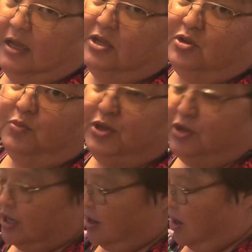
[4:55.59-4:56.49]
you
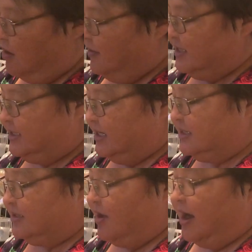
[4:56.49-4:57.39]
can always
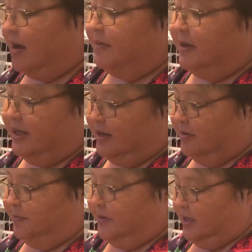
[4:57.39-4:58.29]
just grab a
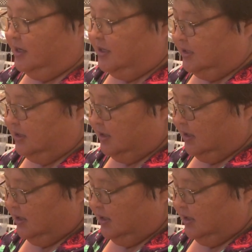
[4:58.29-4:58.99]
little piece